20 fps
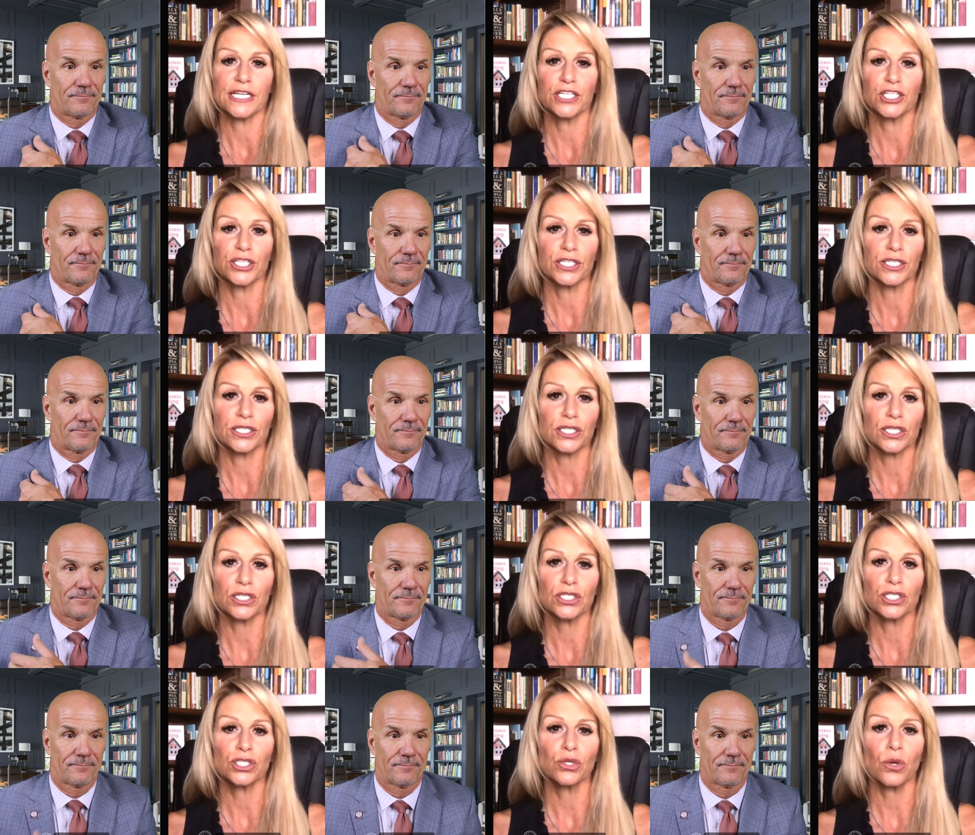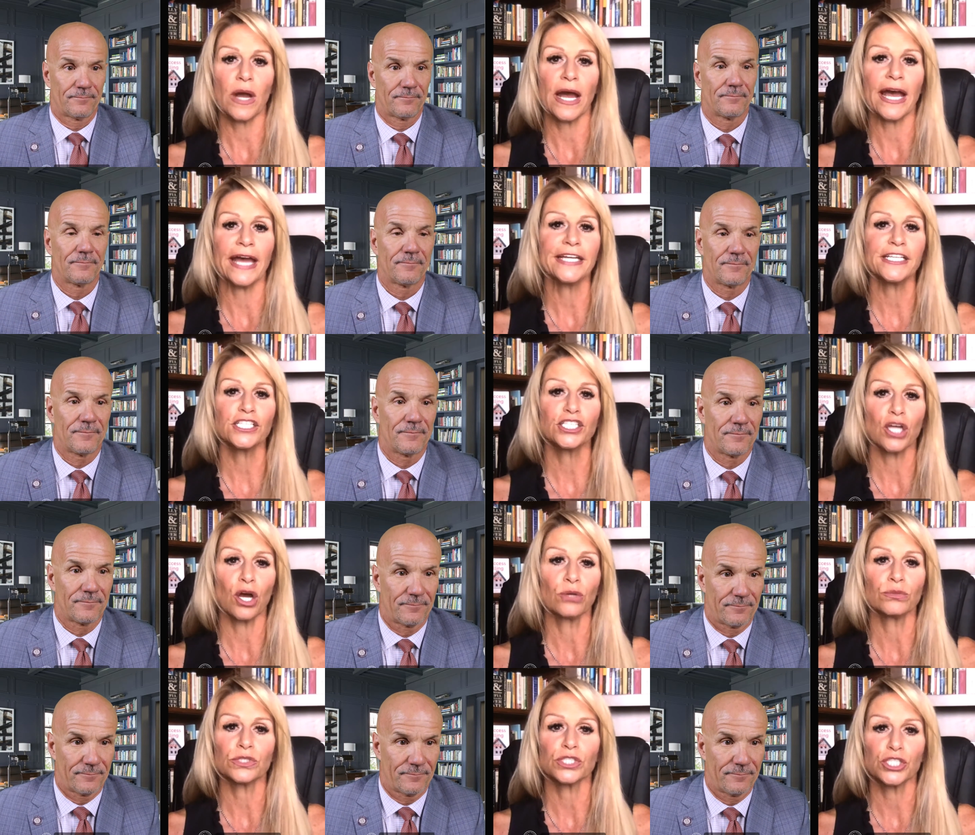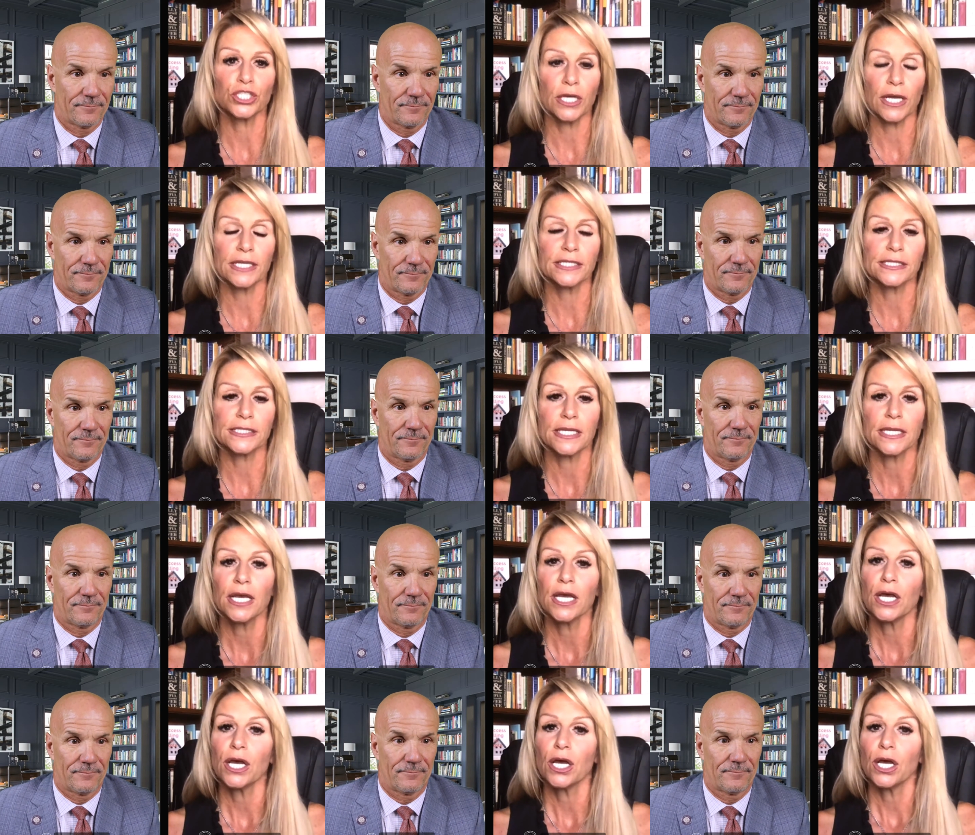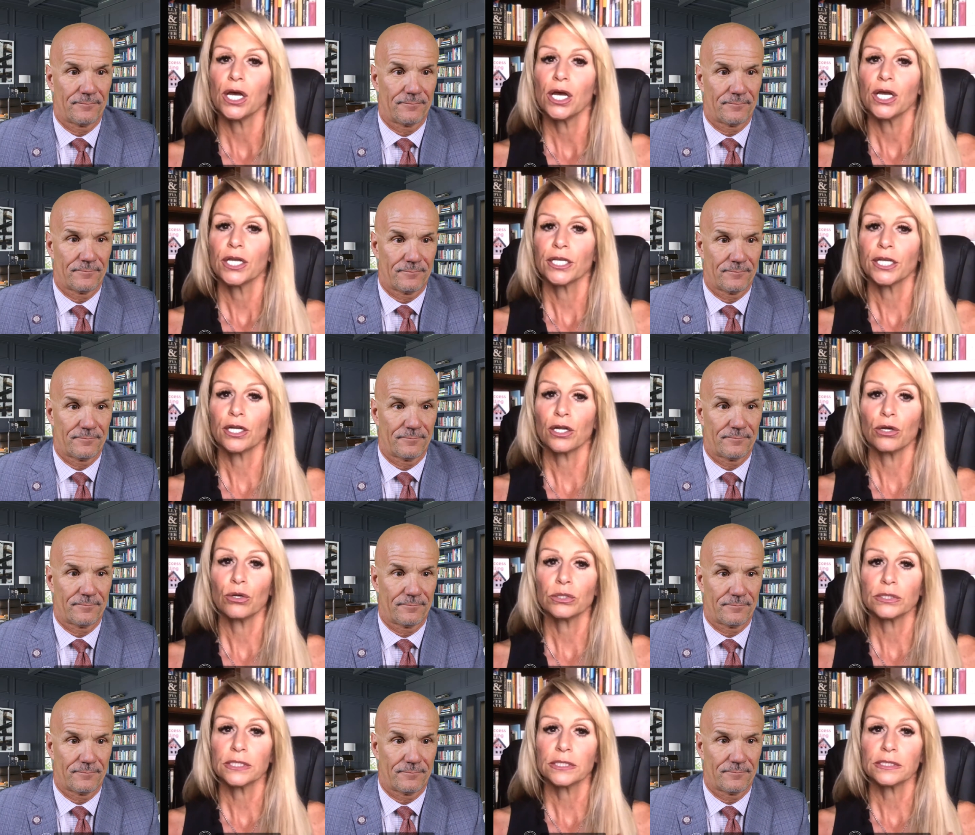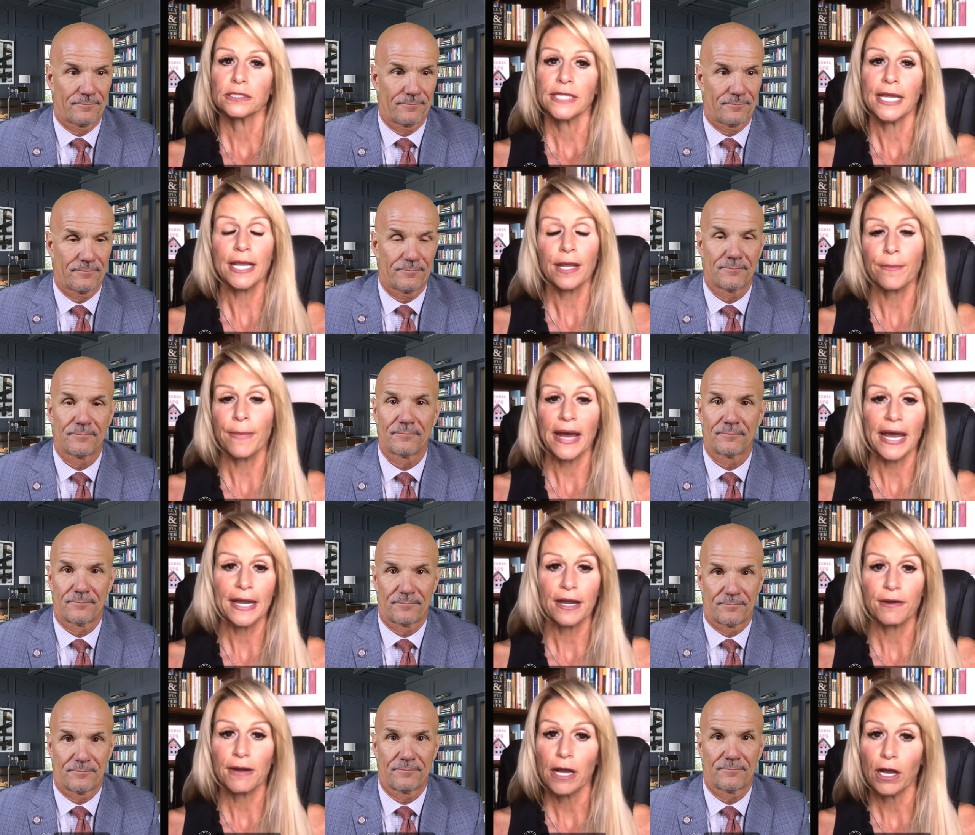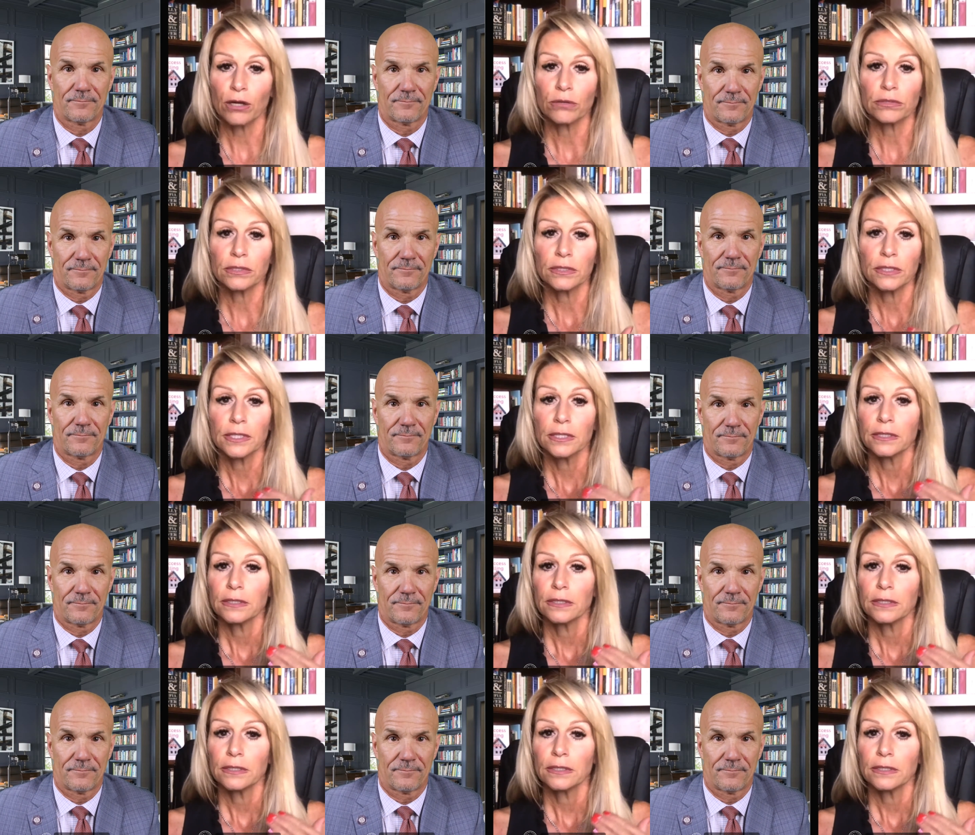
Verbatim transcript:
Speaker 1: agent. So I don't just, you know, take a buyer out,